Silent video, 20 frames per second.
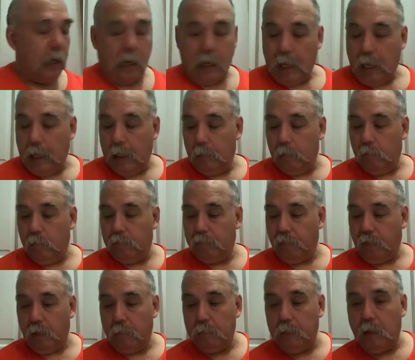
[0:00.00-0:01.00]
I will
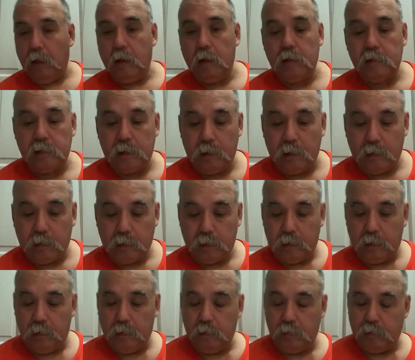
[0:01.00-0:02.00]
probably honestly look at the
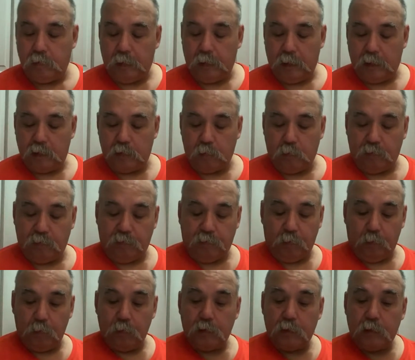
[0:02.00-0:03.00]
UCS one
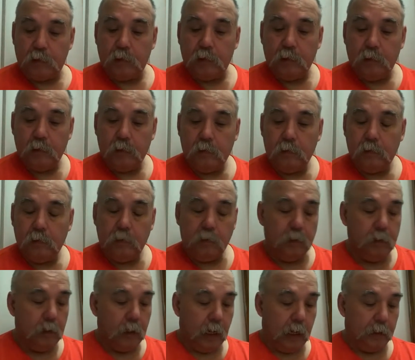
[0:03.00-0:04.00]
first
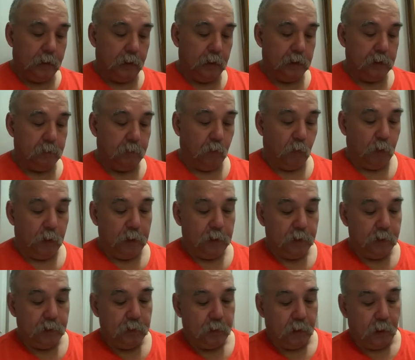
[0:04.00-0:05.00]
at this point.
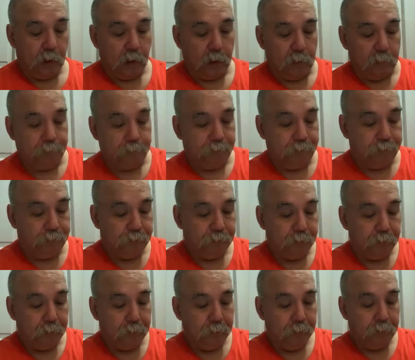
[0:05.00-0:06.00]

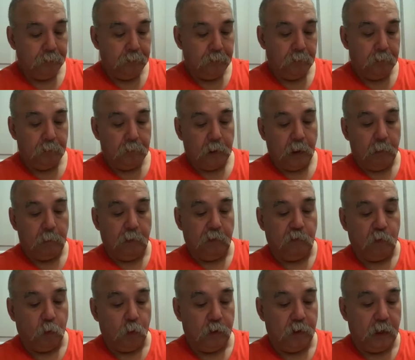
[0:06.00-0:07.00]
And
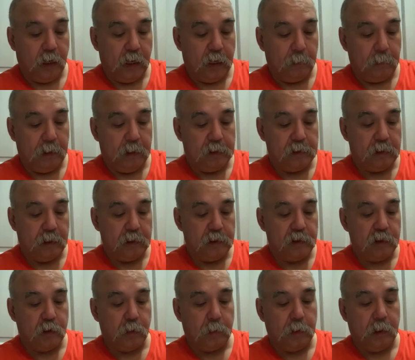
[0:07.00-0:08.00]
before that, I mean, there's
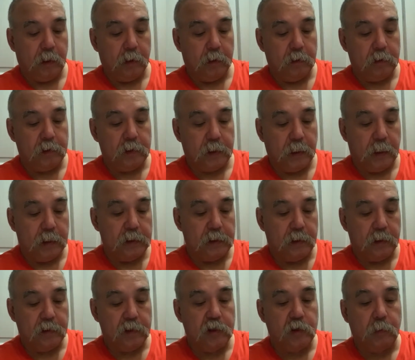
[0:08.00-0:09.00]
so many other sites,
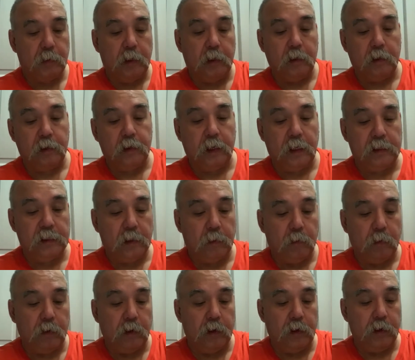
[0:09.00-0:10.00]
there's so many other things I
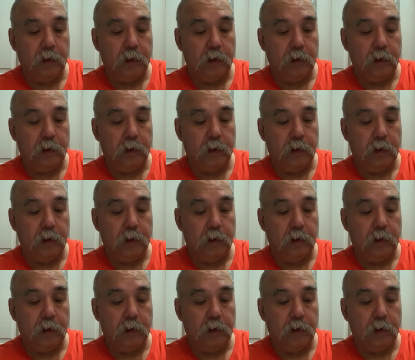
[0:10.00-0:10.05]
want to